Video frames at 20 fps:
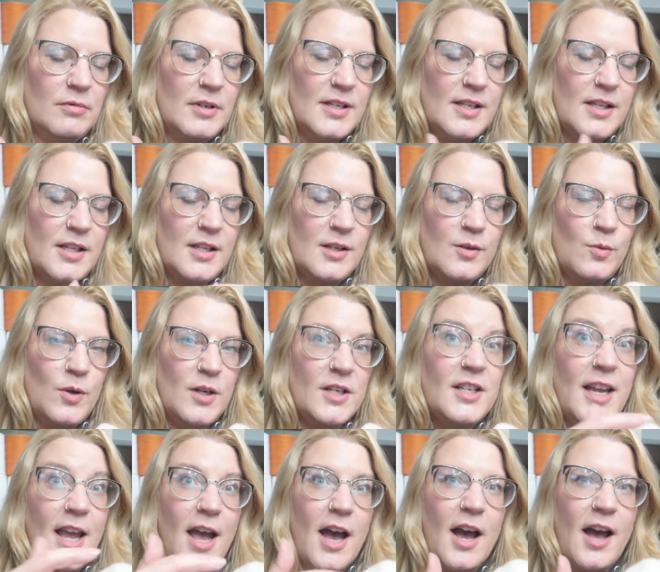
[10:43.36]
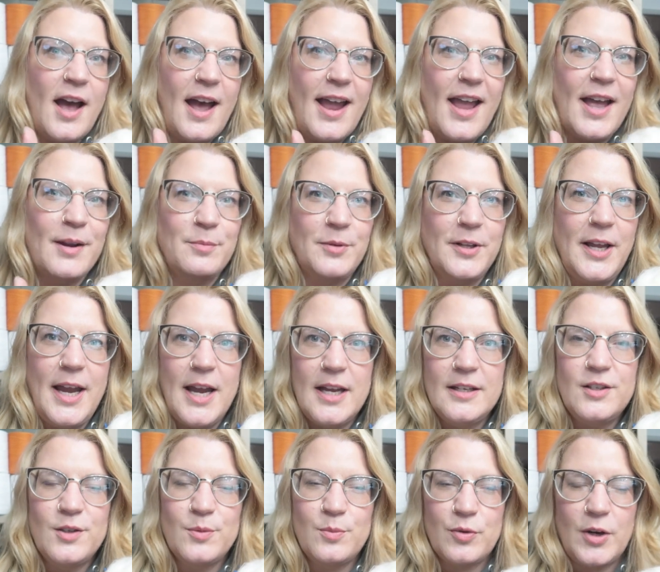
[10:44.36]
is it this one? Yeah, I had
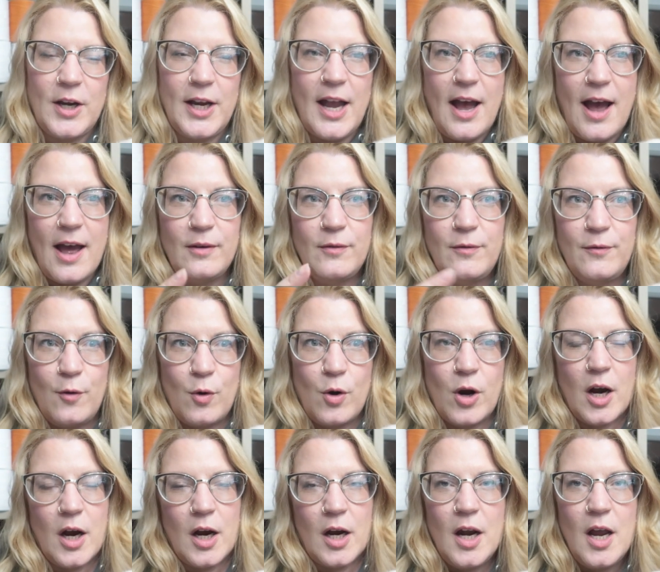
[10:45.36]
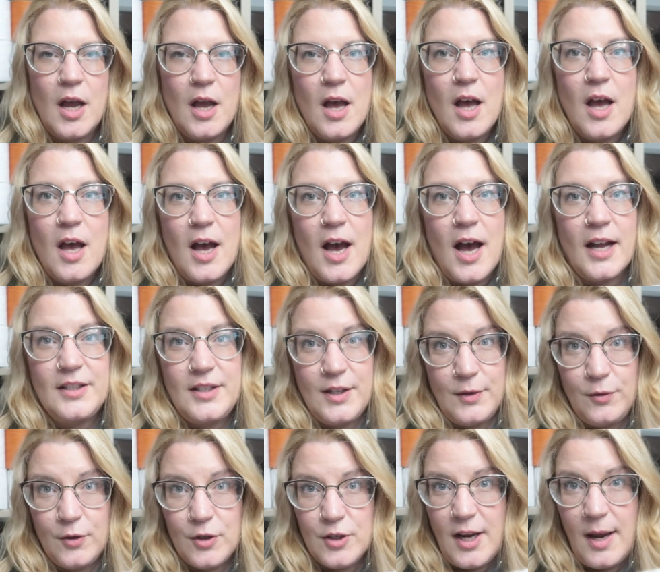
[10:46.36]
planned to bring on for a
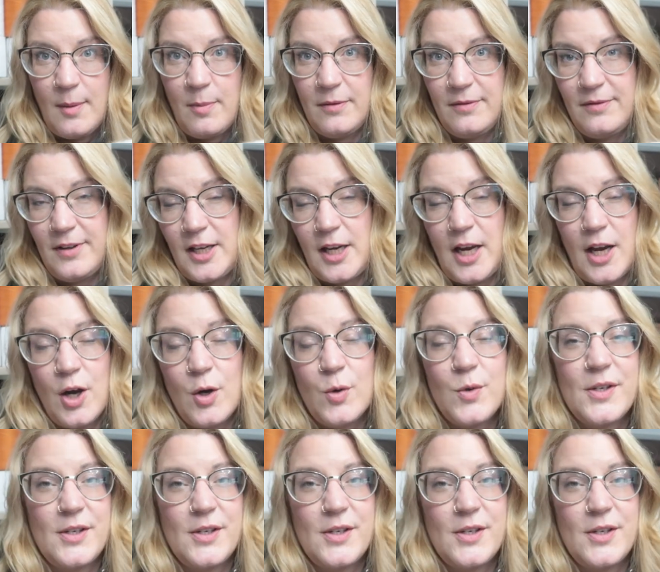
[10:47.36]
different type of video.